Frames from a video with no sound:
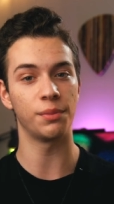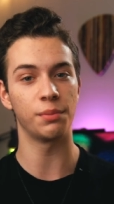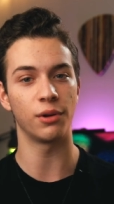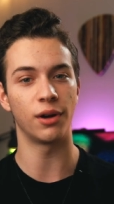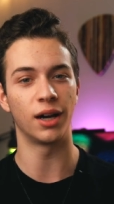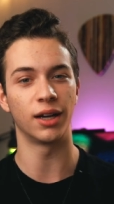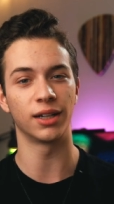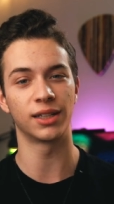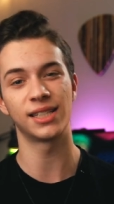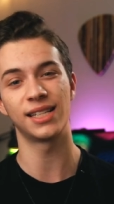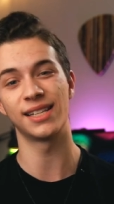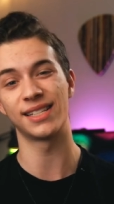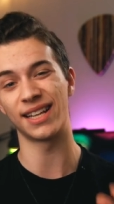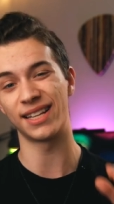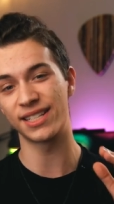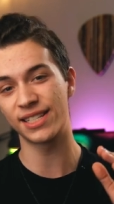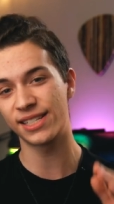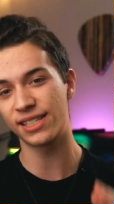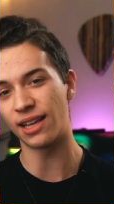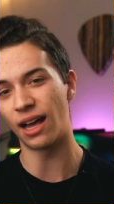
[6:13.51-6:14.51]
products is
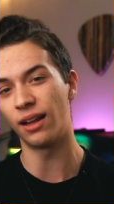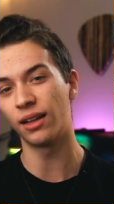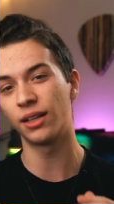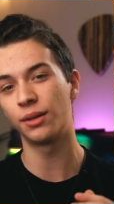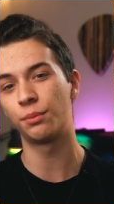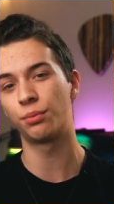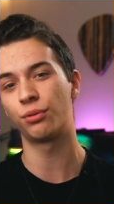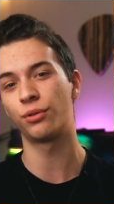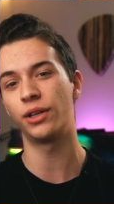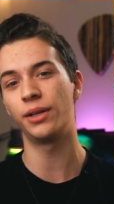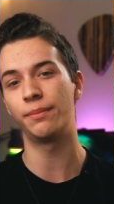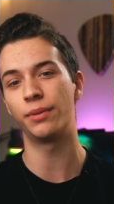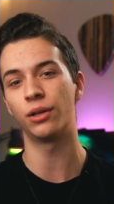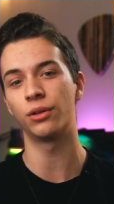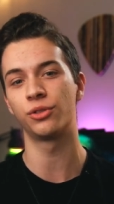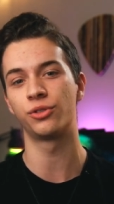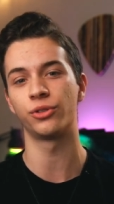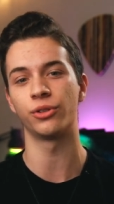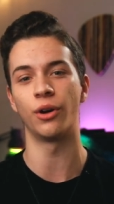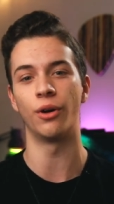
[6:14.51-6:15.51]
a solid
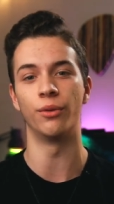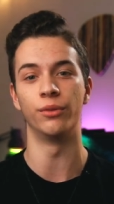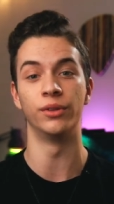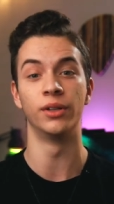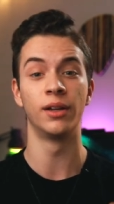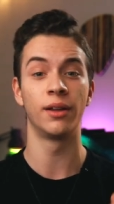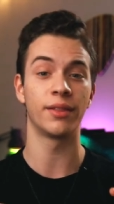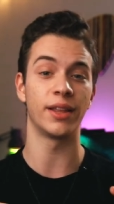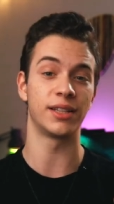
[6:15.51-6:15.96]
pre-built drone